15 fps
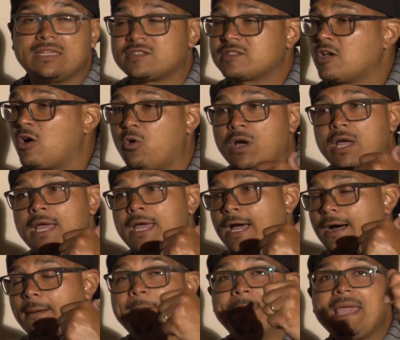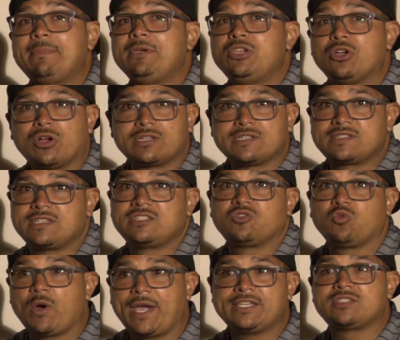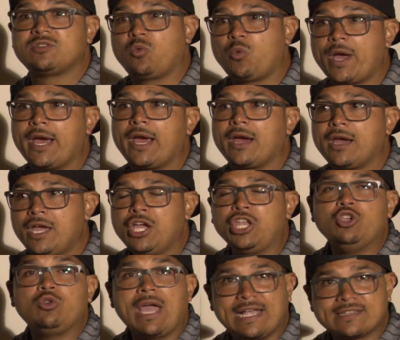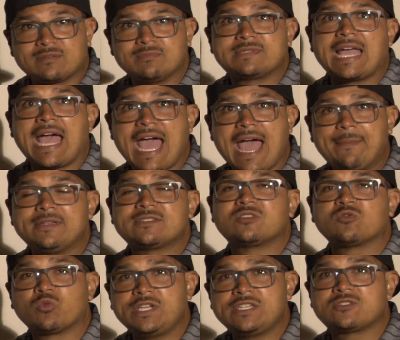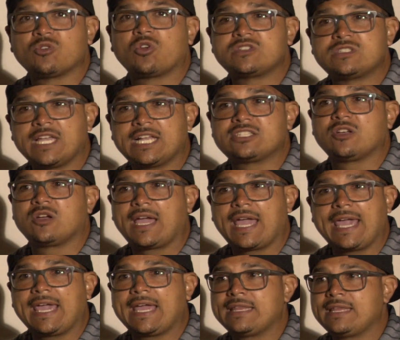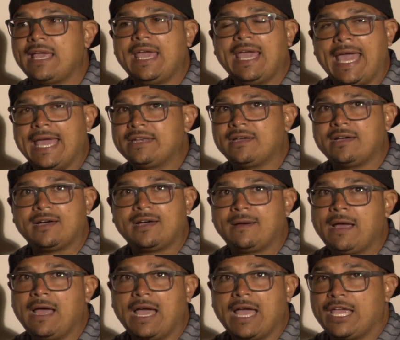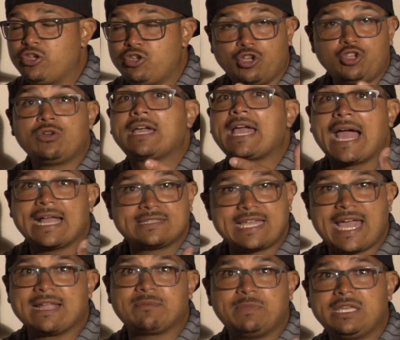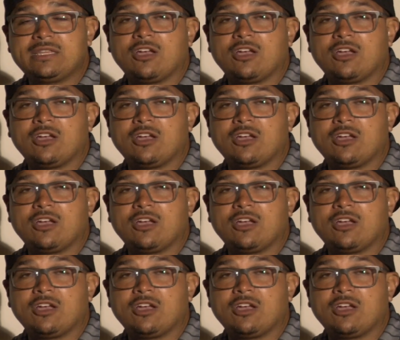And so maybe you're in a situation where you got some time and some resources at your hand, and you know, you can contact me.